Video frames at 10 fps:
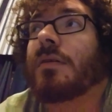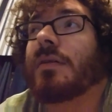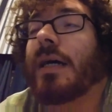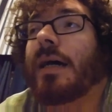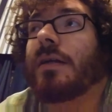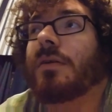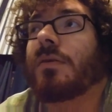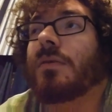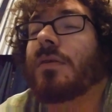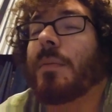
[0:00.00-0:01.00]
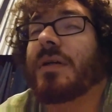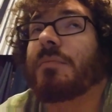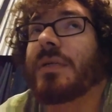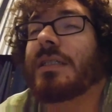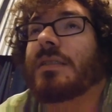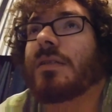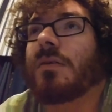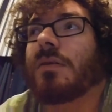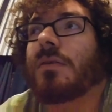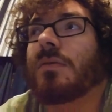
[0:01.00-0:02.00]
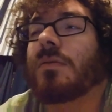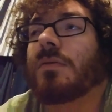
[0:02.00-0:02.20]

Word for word: Kylo, I mean Ben Solo,